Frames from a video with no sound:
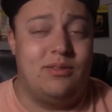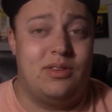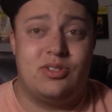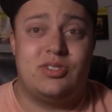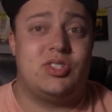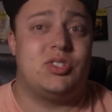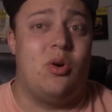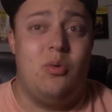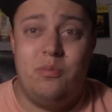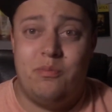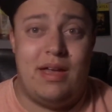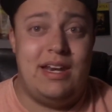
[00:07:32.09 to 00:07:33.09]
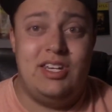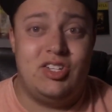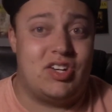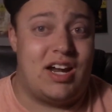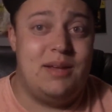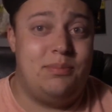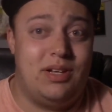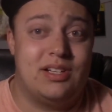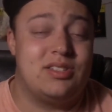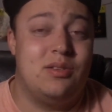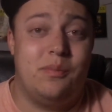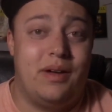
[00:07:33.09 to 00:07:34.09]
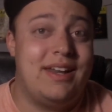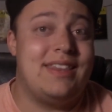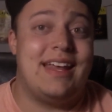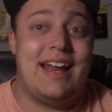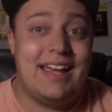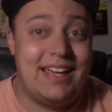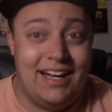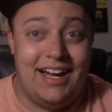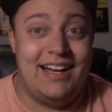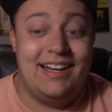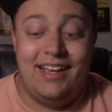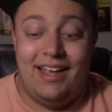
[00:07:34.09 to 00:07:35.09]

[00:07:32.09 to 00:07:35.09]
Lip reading: there's so many shiny Plusle and Minun that I got.